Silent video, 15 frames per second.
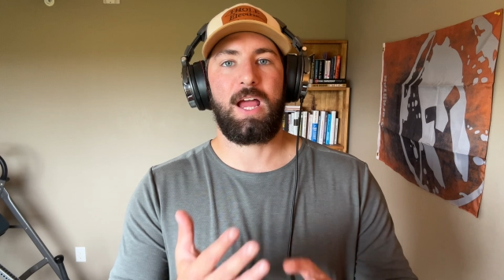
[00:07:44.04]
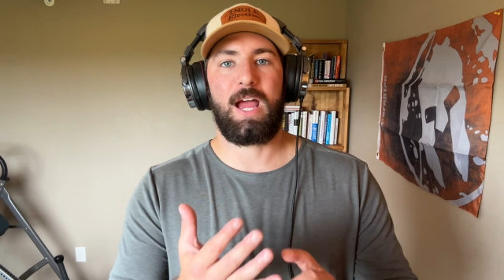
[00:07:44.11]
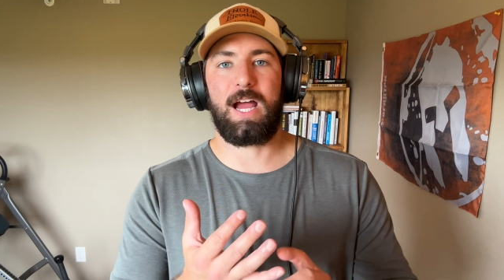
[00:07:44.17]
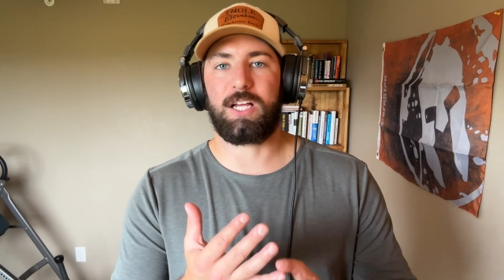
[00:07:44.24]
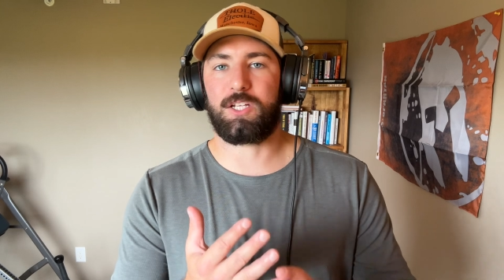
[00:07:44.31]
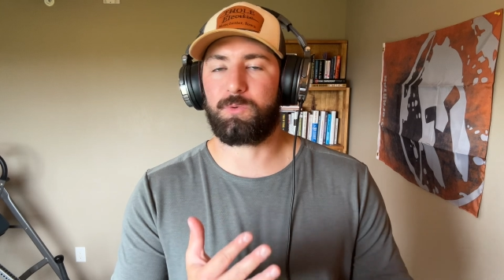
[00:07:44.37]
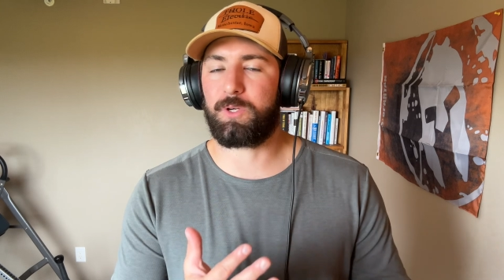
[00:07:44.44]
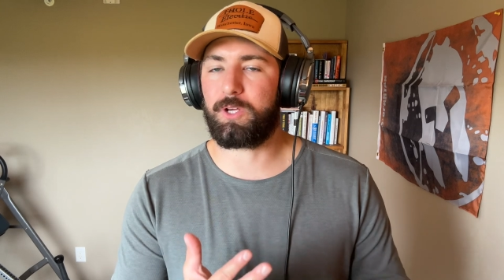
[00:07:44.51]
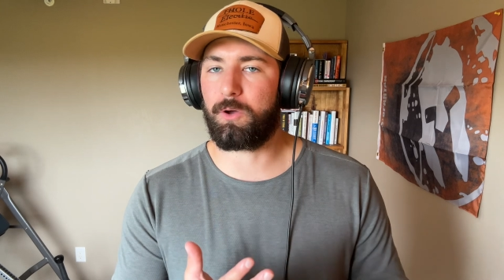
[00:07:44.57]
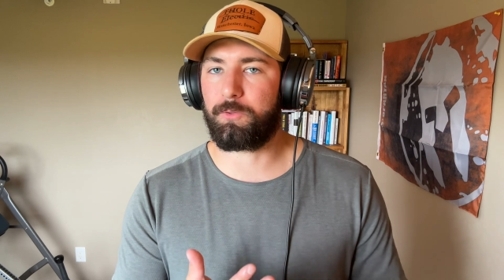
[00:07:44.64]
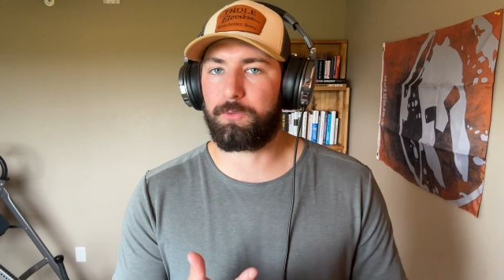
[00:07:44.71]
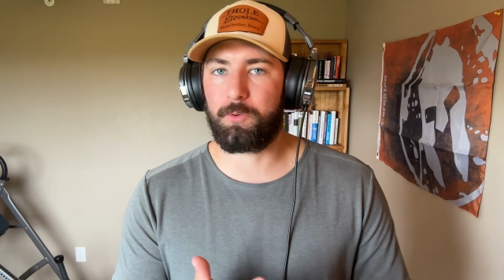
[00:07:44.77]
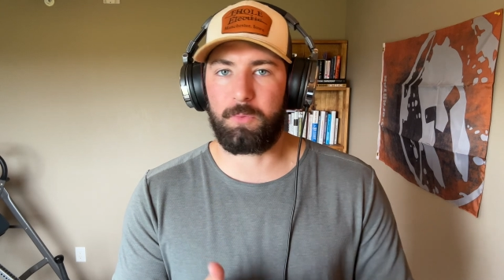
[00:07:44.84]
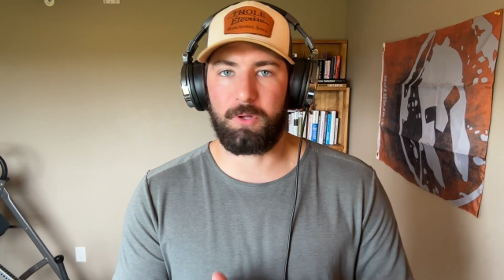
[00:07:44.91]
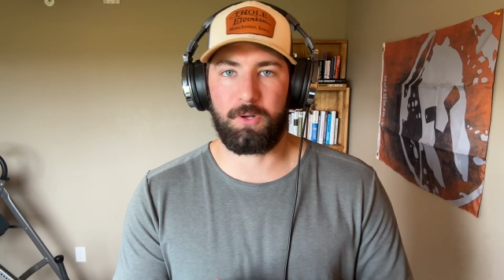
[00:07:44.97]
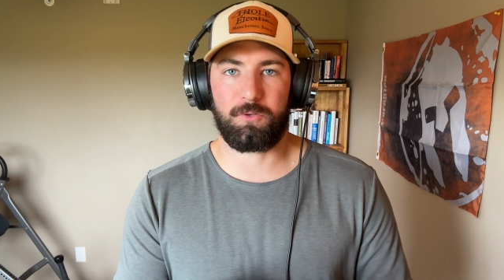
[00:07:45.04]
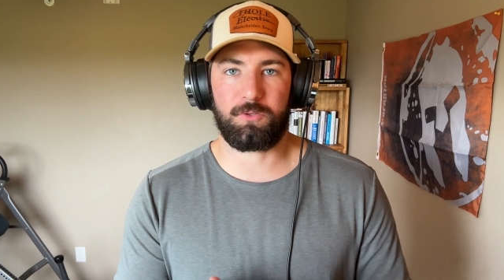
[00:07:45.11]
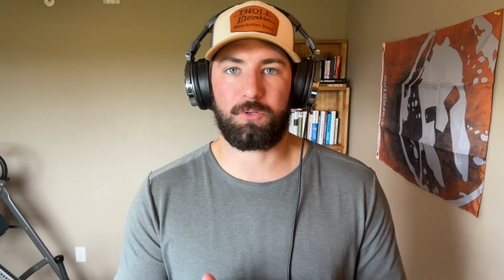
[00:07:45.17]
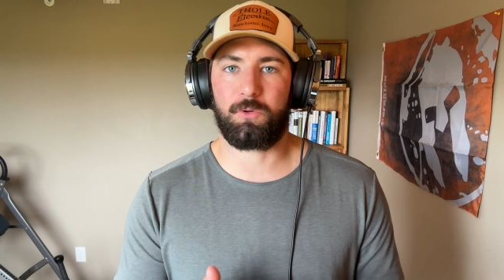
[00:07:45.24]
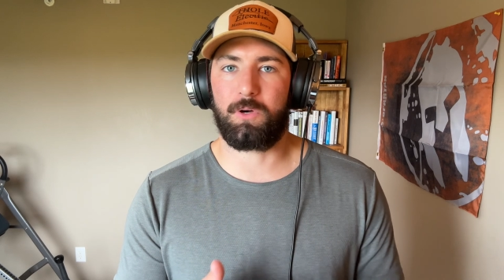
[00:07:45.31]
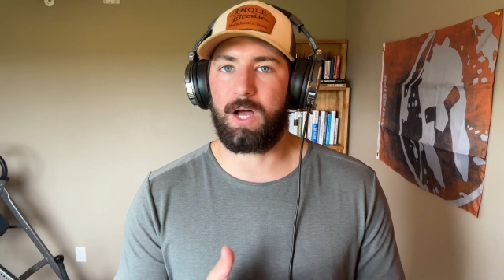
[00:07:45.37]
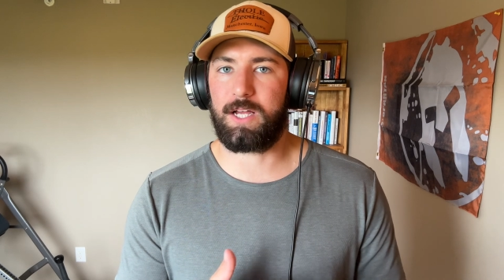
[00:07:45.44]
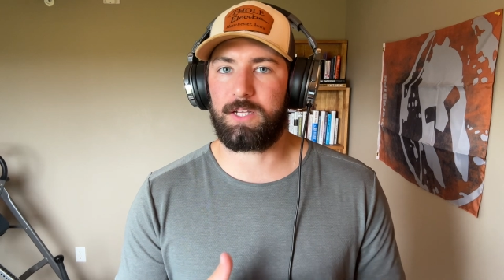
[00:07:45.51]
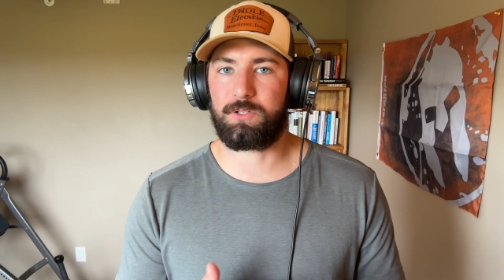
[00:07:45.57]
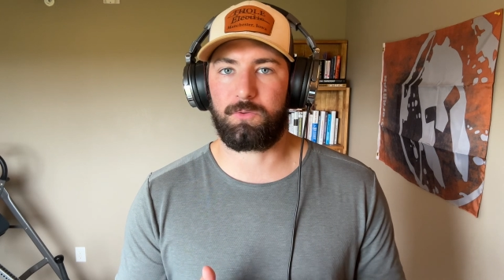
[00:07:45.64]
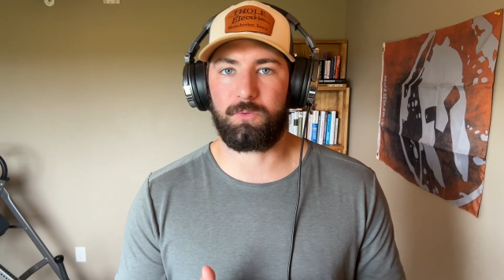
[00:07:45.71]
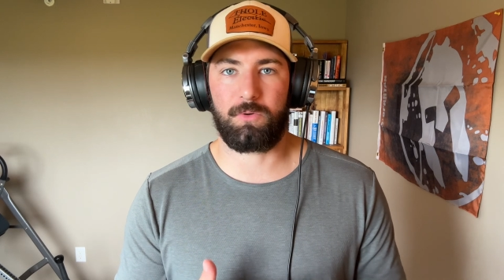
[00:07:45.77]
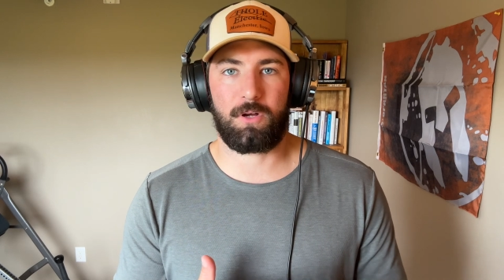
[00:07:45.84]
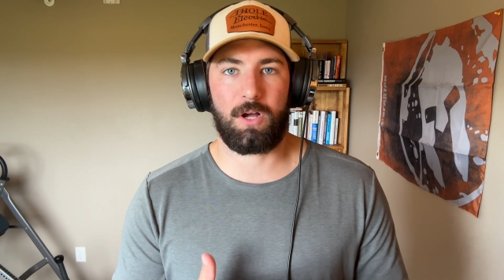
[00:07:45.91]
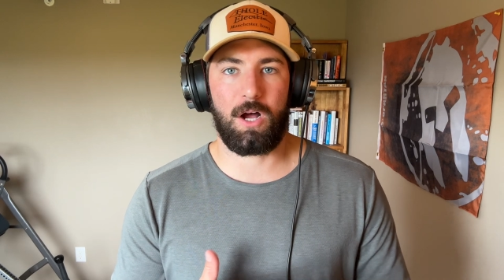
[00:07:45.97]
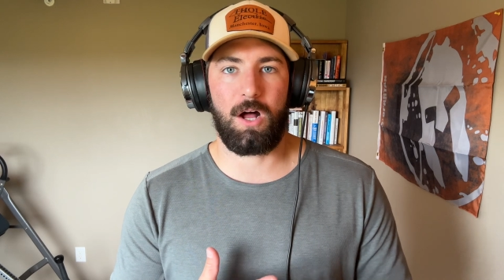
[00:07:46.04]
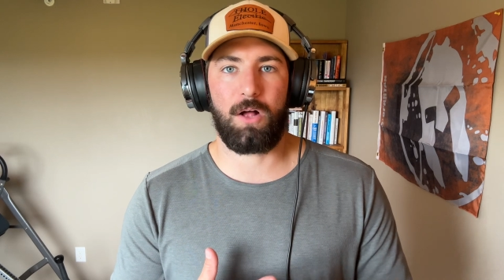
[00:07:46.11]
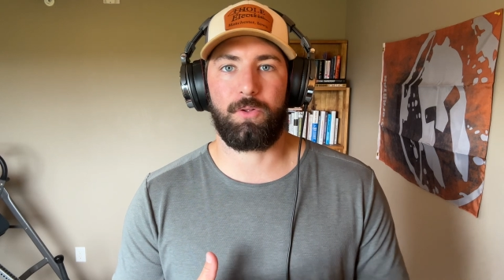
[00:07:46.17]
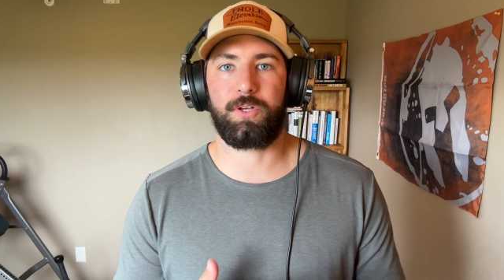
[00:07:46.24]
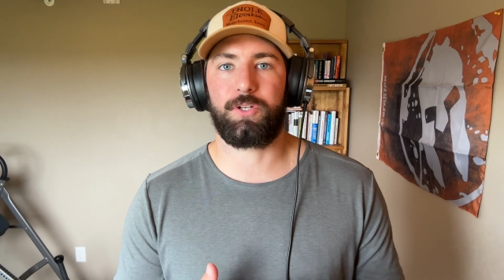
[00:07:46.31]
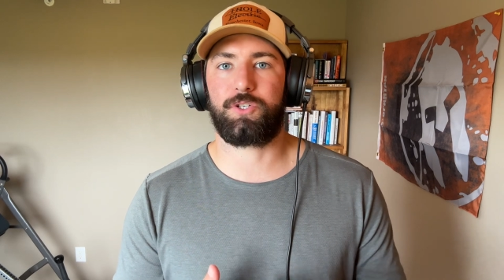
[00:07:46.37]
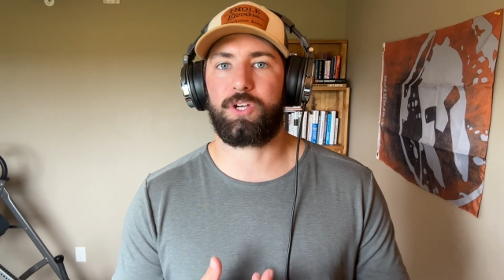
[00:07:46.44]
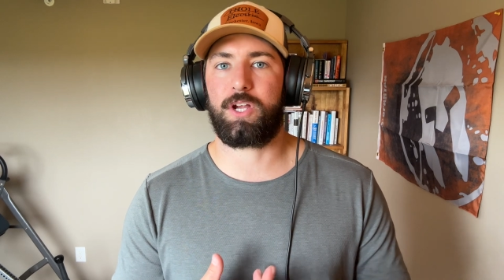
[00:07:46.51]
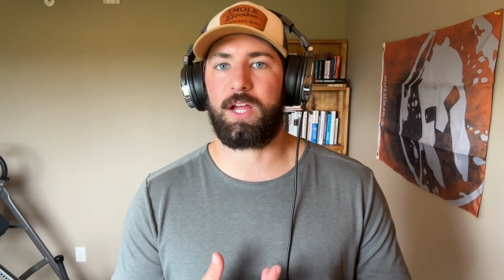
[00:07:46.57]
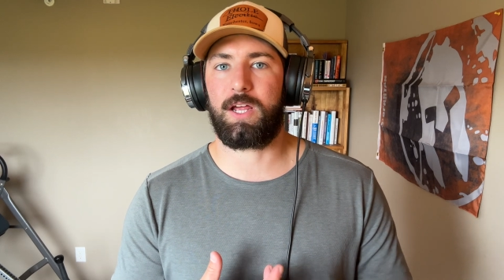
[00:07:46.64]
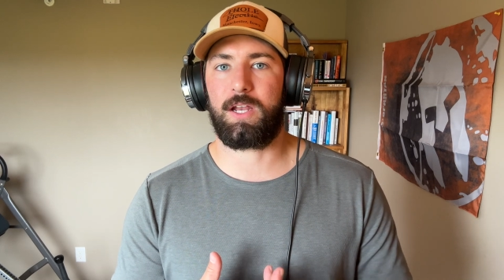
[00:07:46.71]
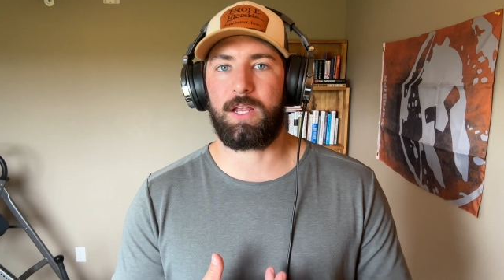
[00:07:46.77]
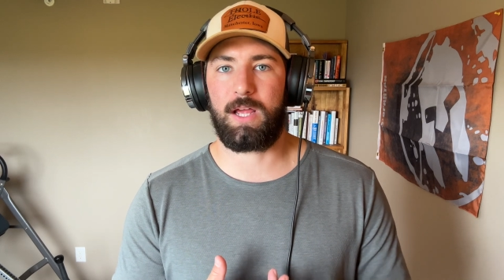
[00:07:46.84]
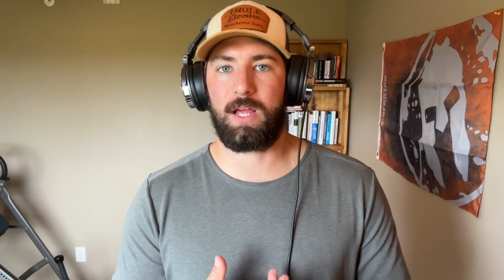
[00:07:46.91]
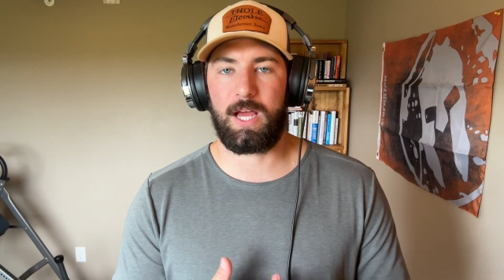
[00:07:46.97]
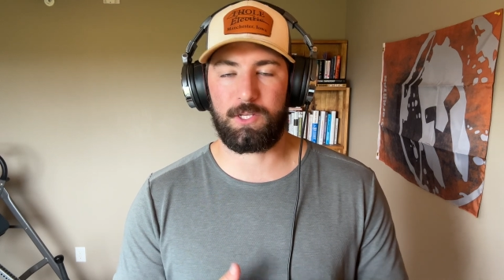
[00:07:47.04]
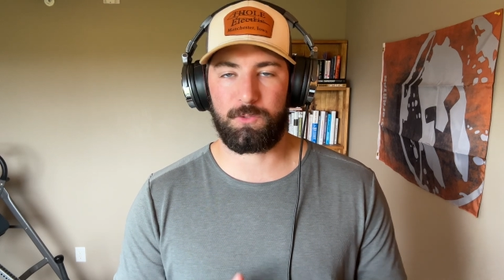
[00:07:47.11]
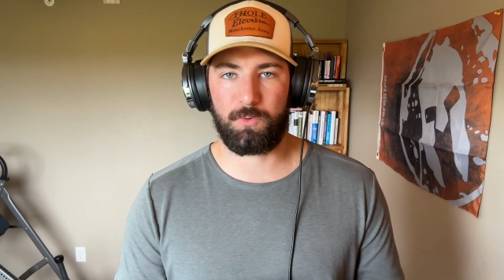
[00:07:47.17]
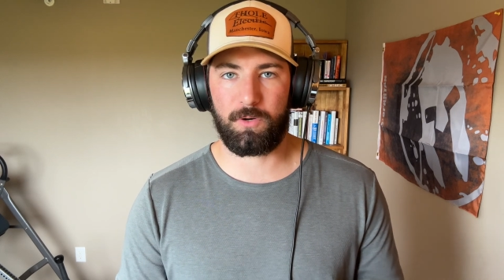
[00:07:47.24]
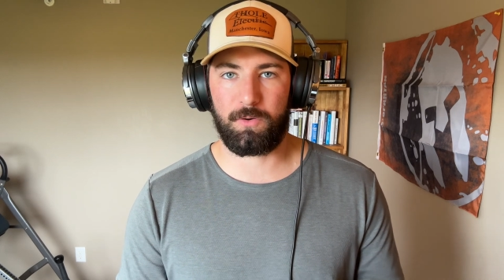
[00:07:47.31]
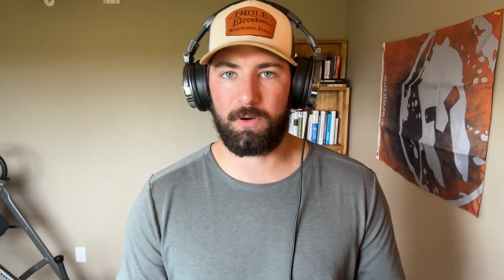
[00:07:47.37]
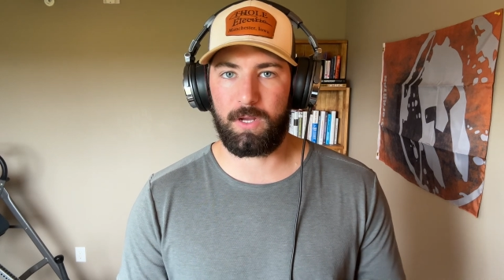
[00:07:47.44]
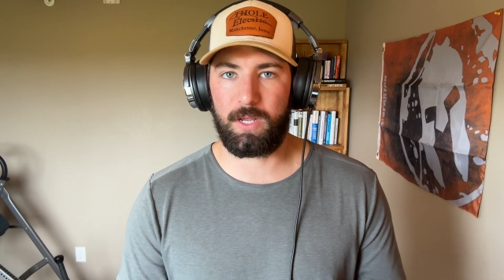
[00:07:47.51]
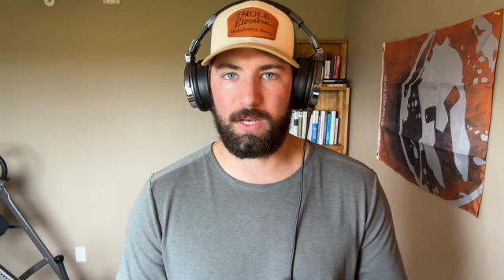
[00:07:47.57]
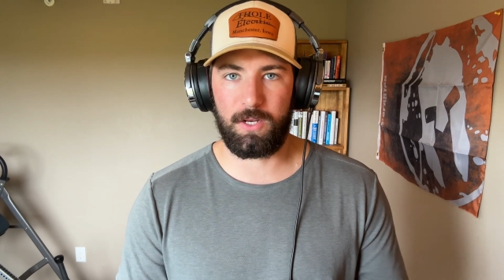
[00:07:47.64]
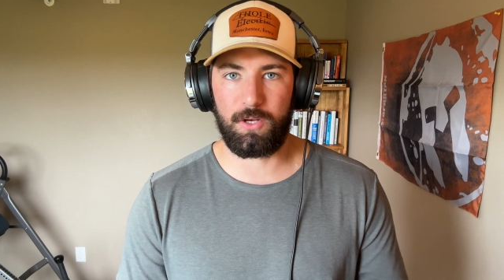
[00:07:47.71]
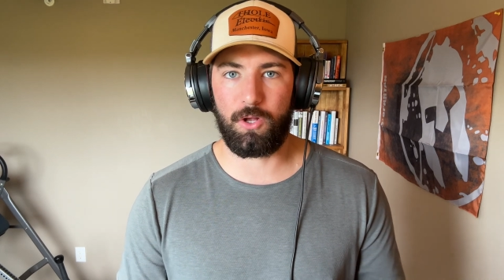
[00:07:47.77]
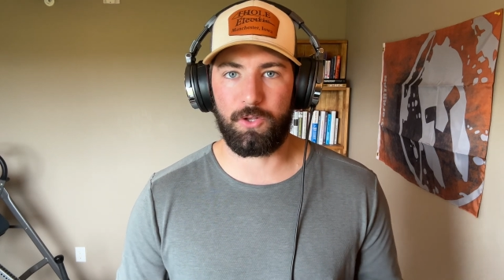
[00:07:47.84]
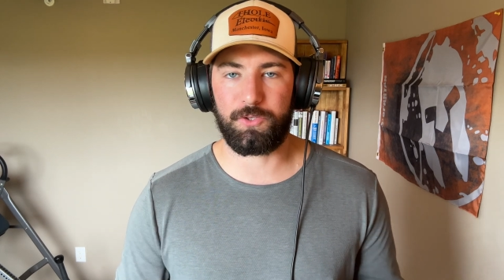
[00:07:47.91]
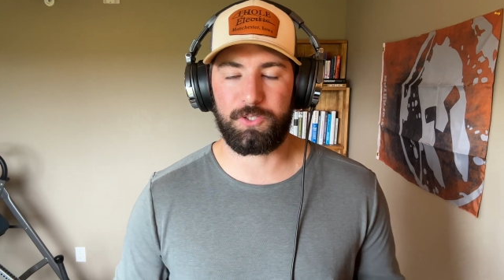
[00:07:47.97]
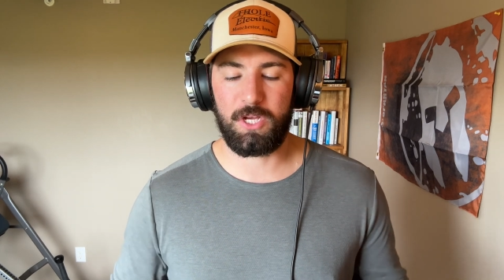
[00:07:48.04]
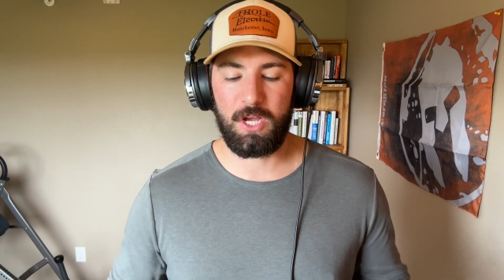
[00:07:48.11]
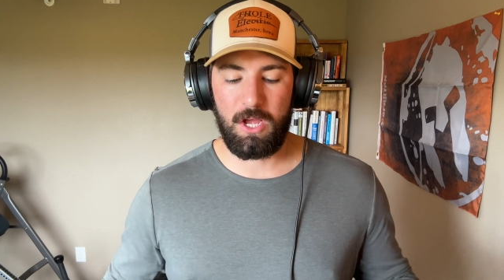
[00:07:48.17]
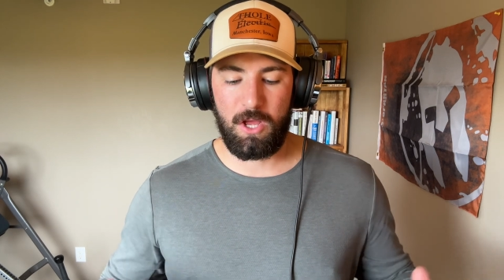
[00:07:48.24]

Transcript: as we go through middle school, high school, college, and as we're in adults,